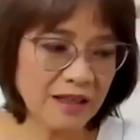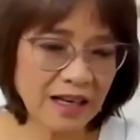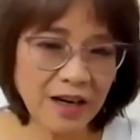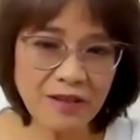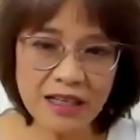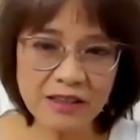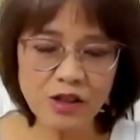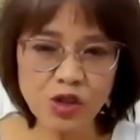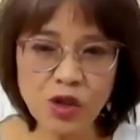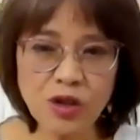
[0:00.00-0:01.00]
kind of like
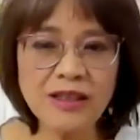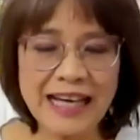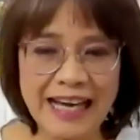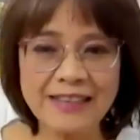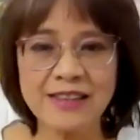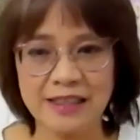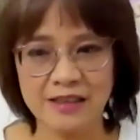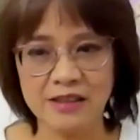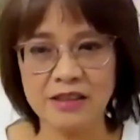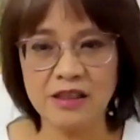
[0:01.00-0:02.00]
certain
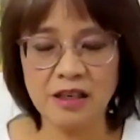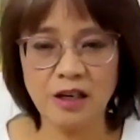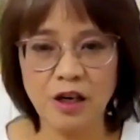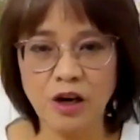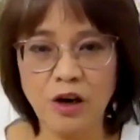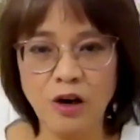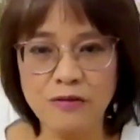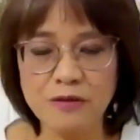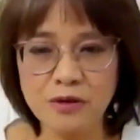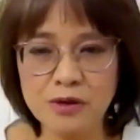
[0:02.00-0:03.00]
accents
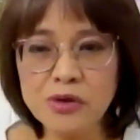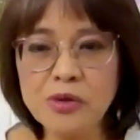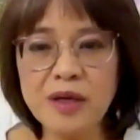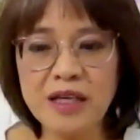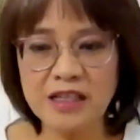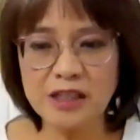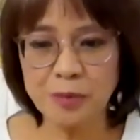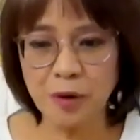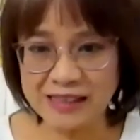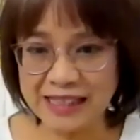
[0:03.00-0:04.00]
of Sumi-e
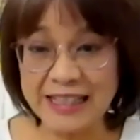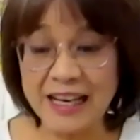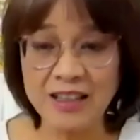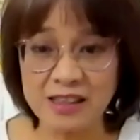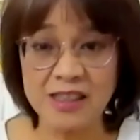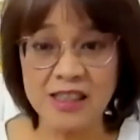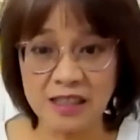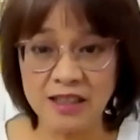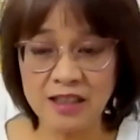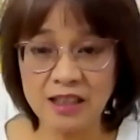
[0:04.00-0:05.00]

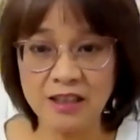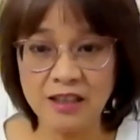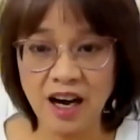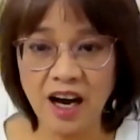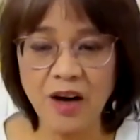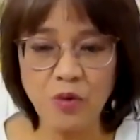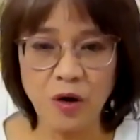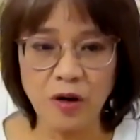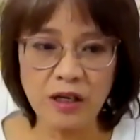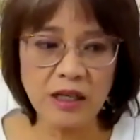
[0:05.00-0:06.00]
spontaneity in the
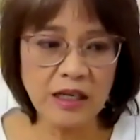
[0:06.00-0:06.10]
artwork.